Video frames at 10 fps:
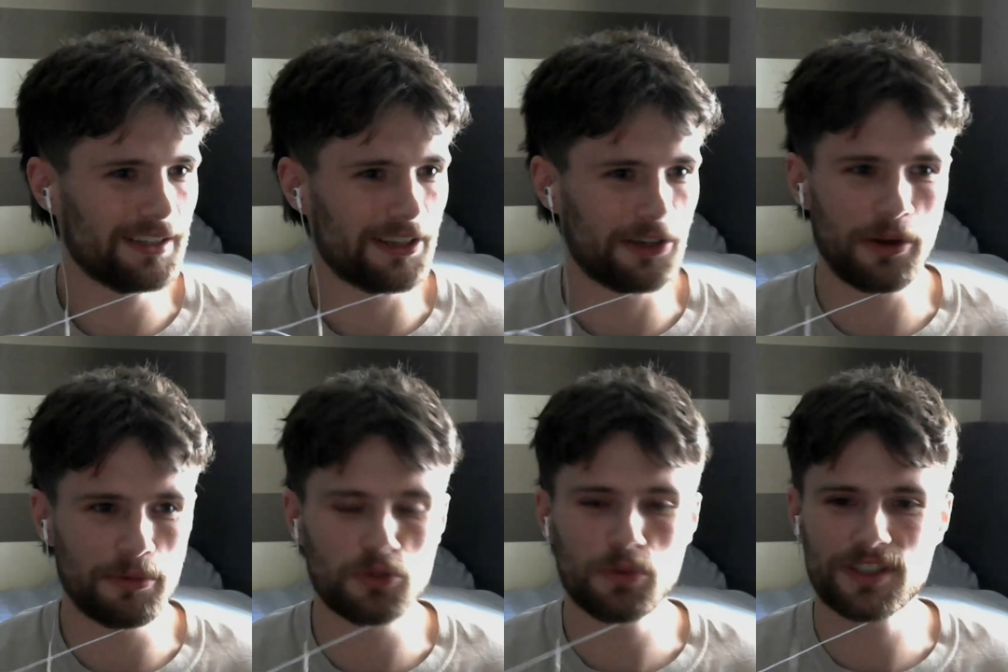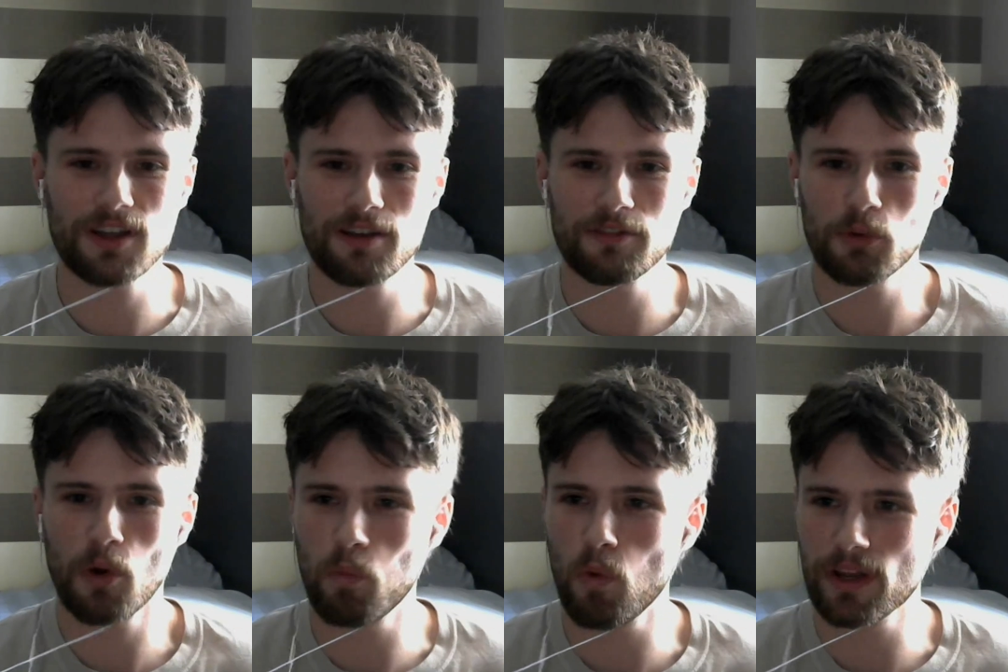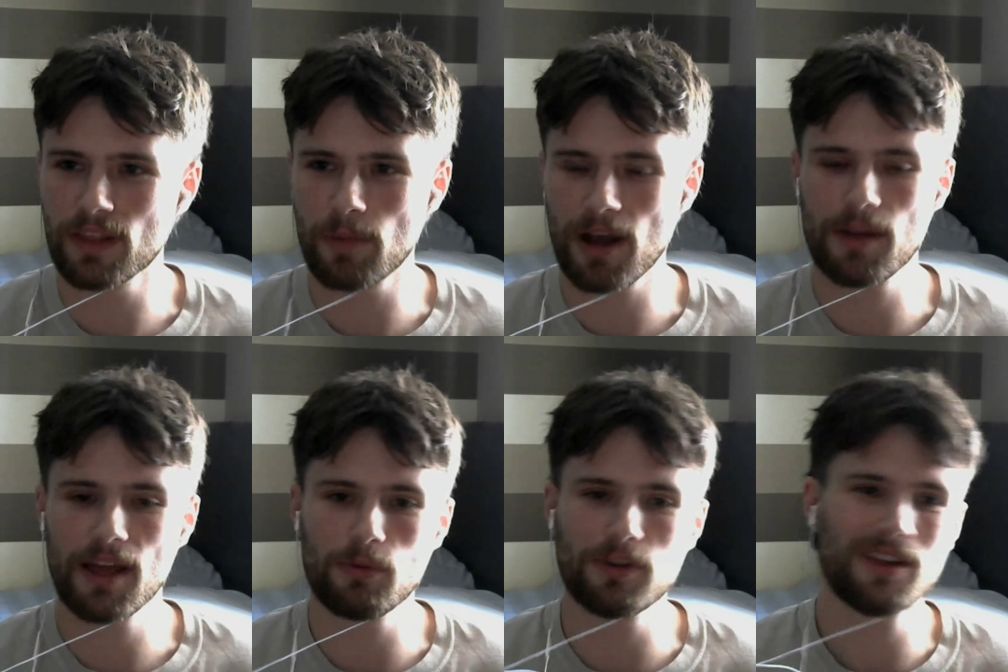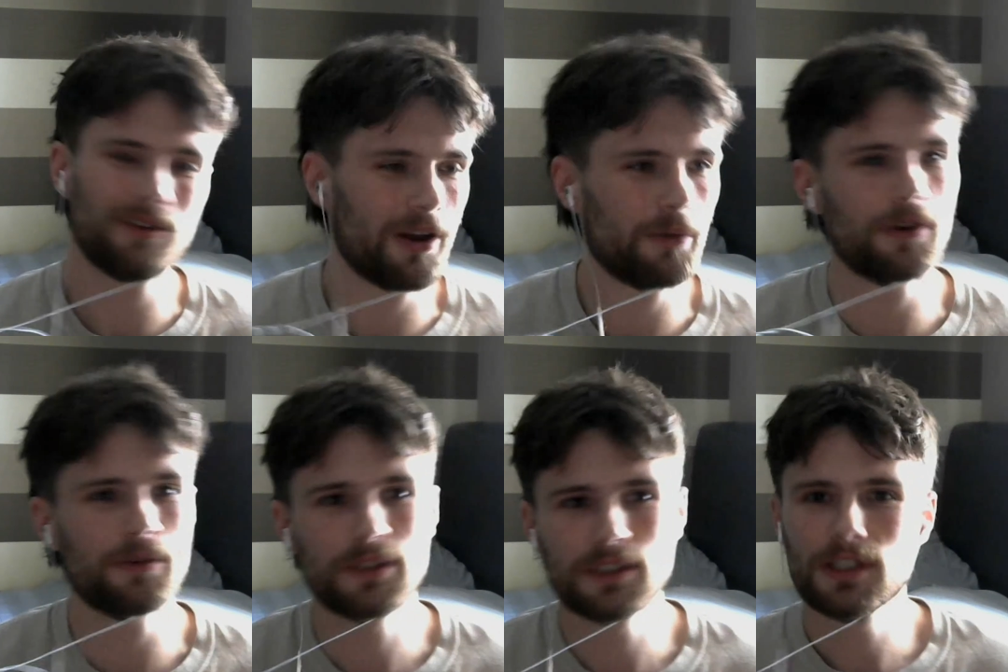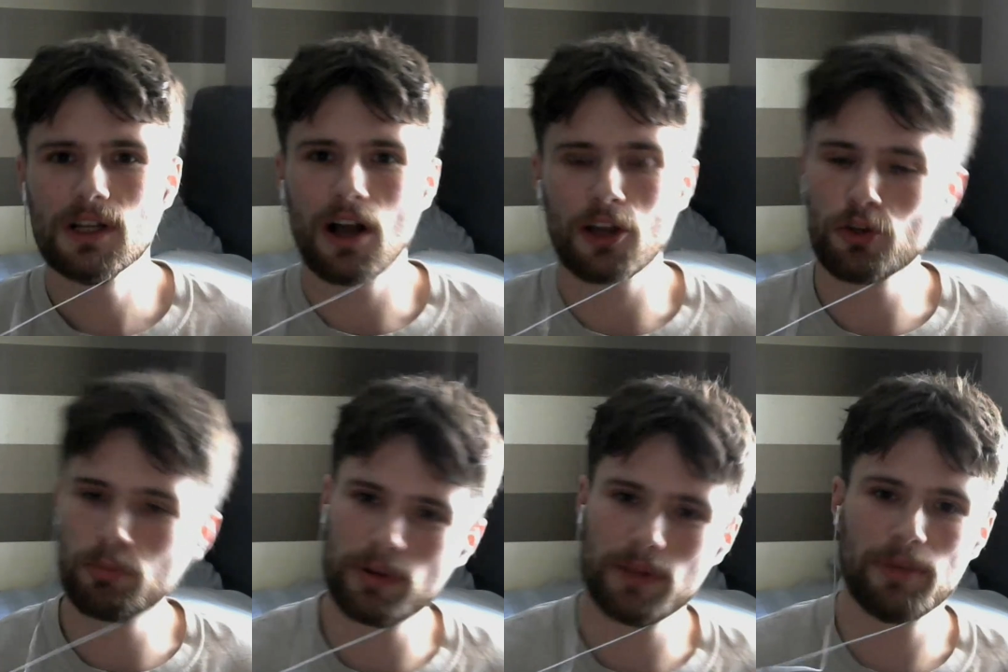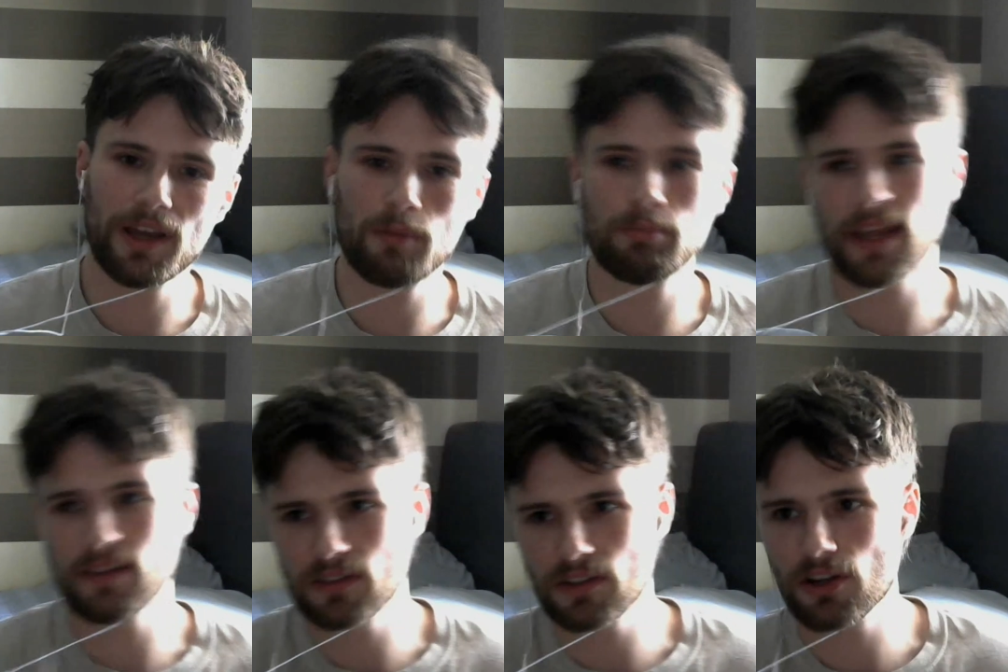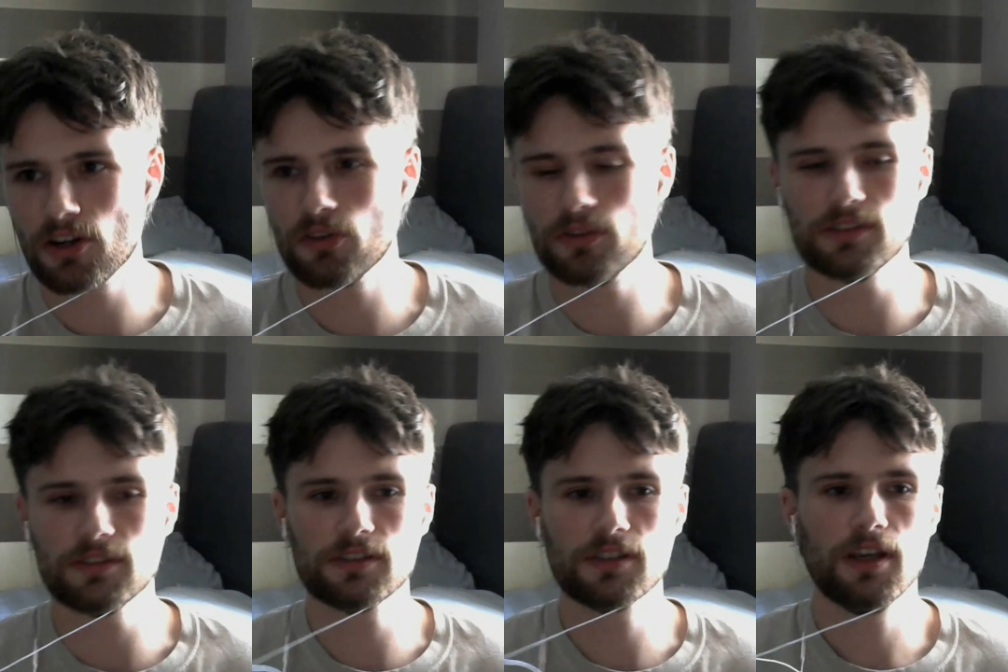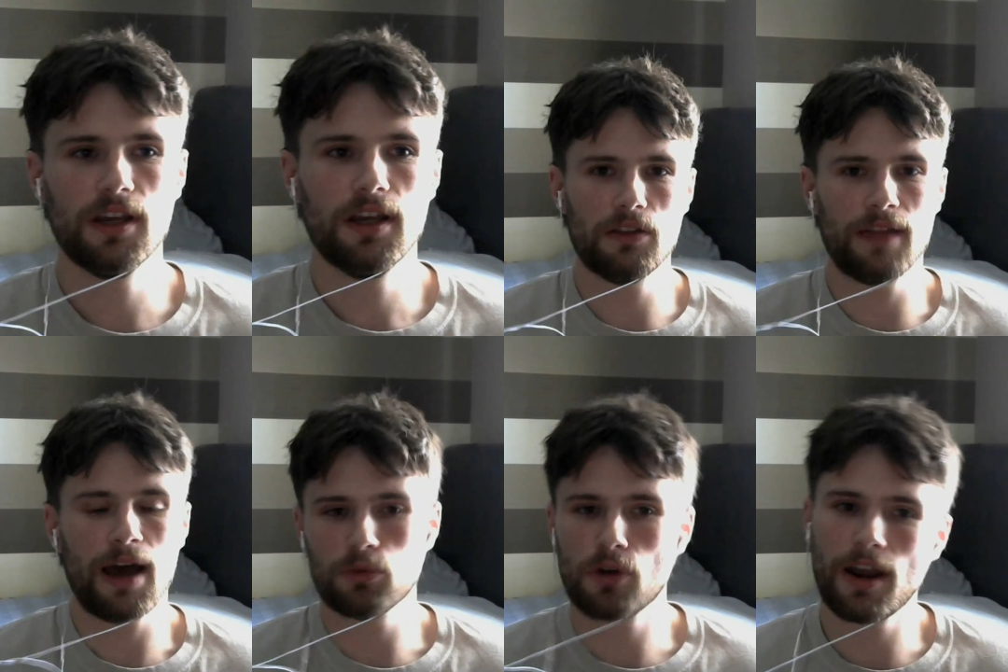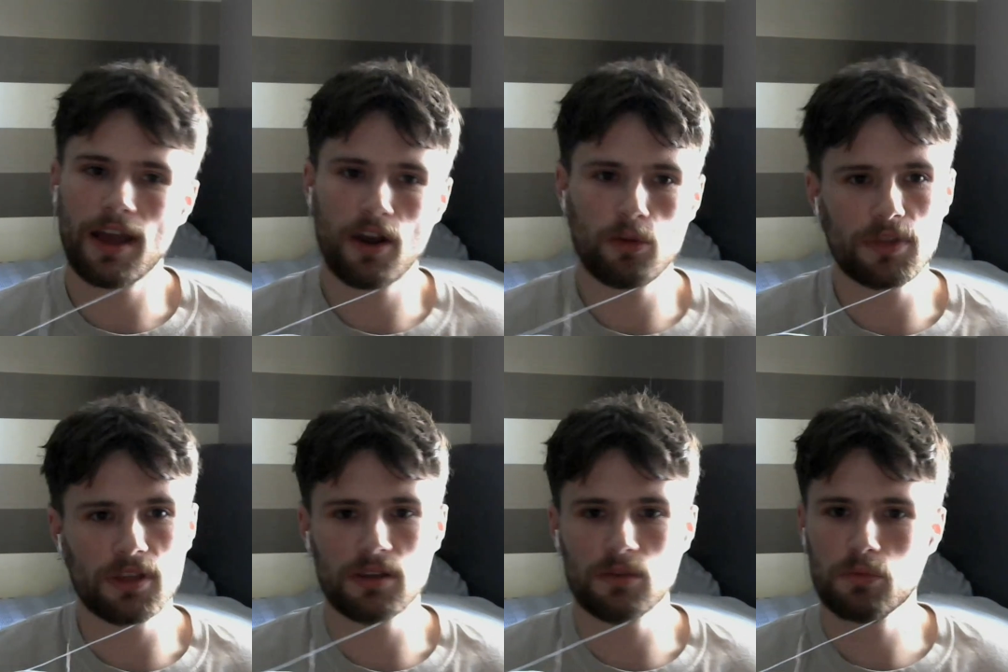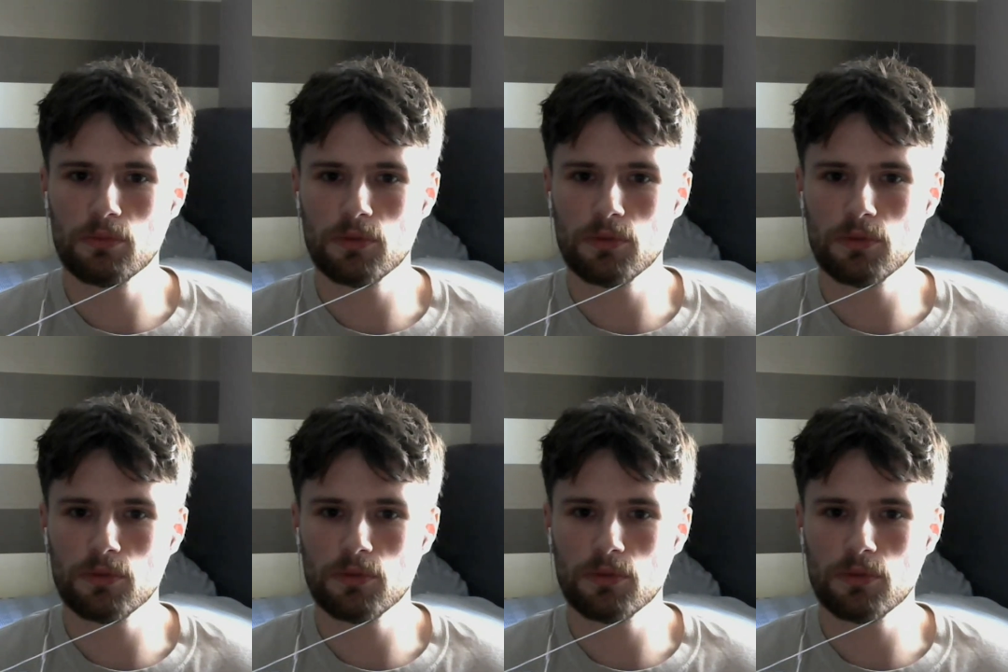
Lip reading: I don't know, it was always kind of a want in the back of my head where I was like, right, well, I could pick up Blender and that will kind of help me,